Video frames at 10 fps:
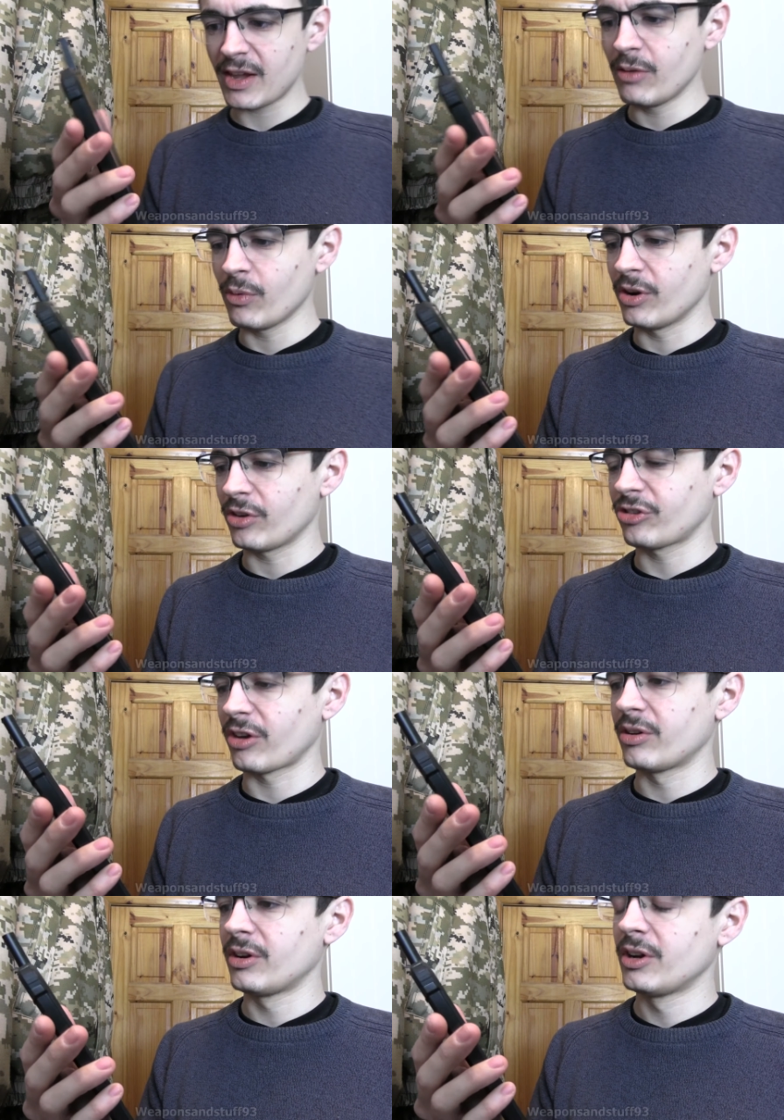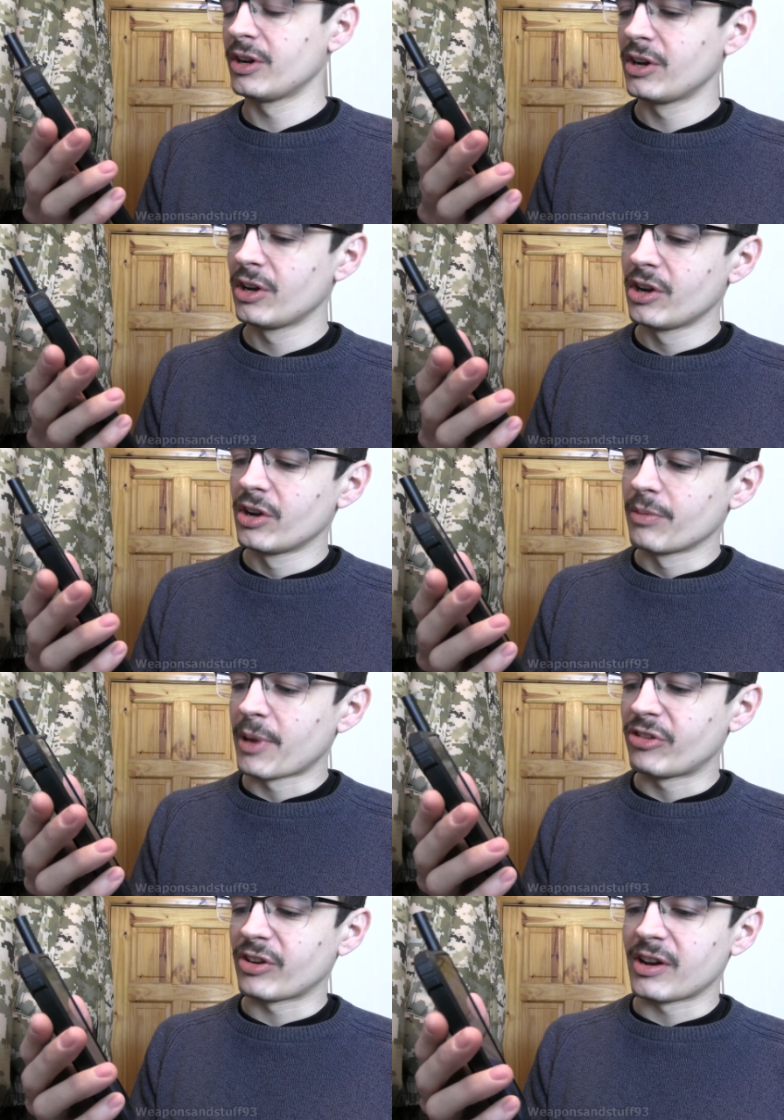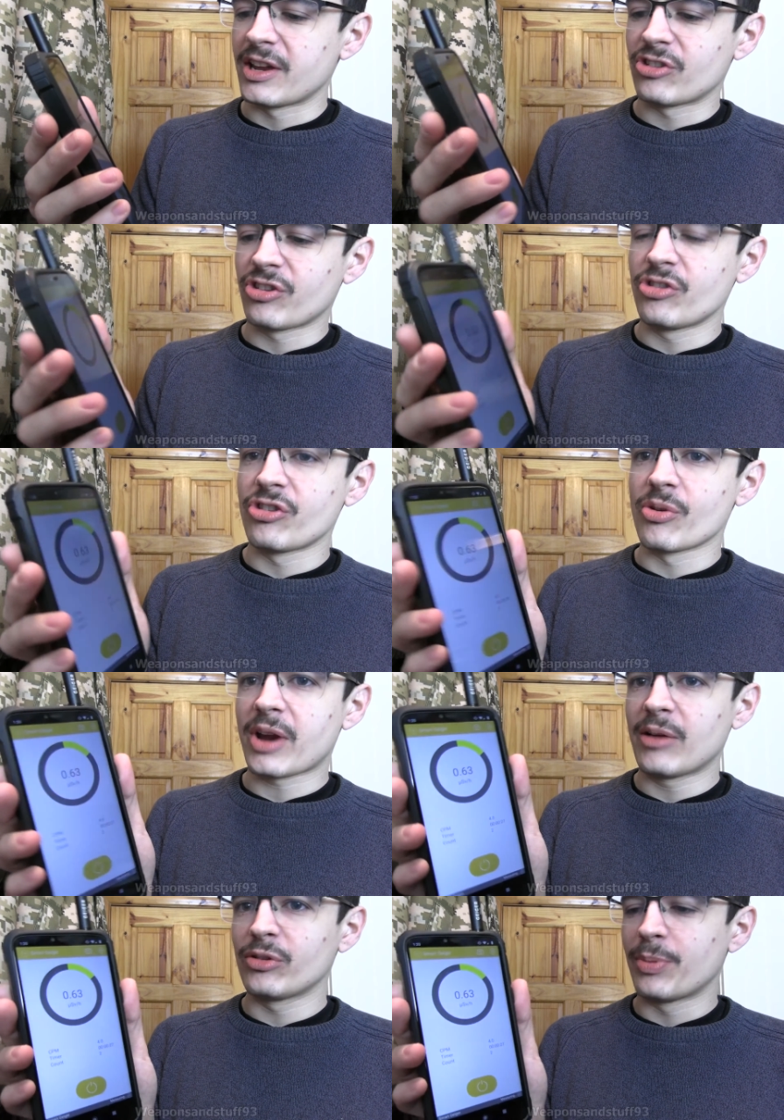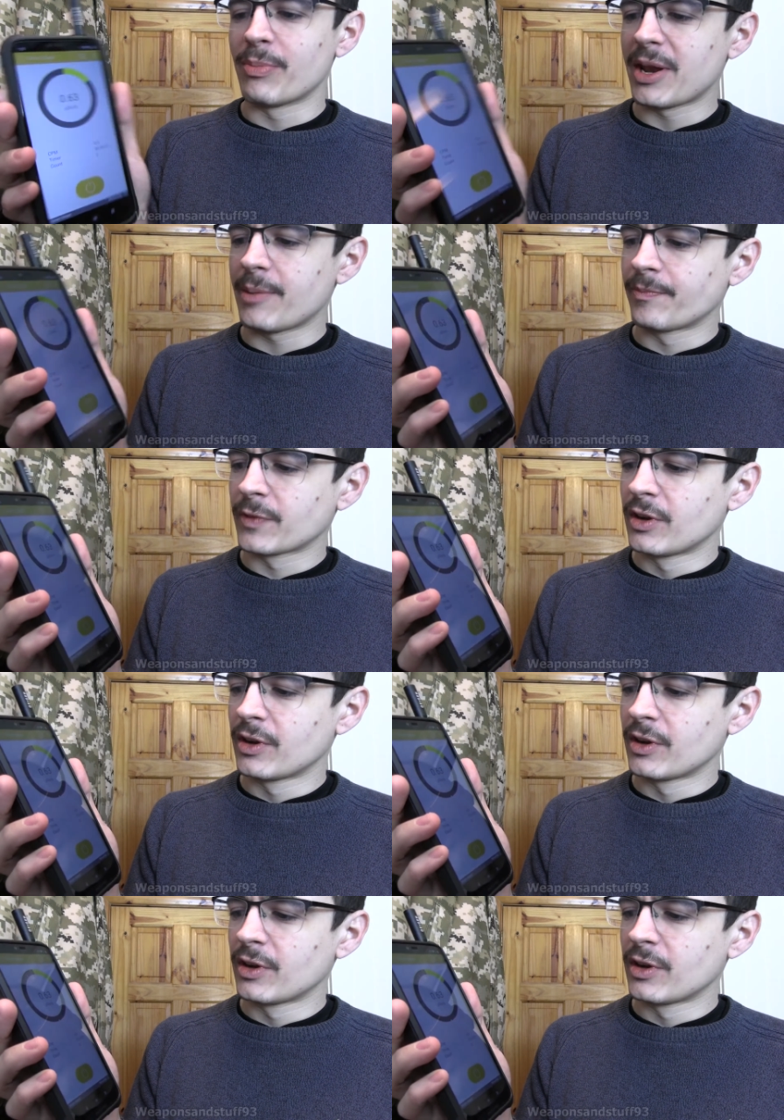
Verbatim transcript: it works. So basically it shows you your counts per minute.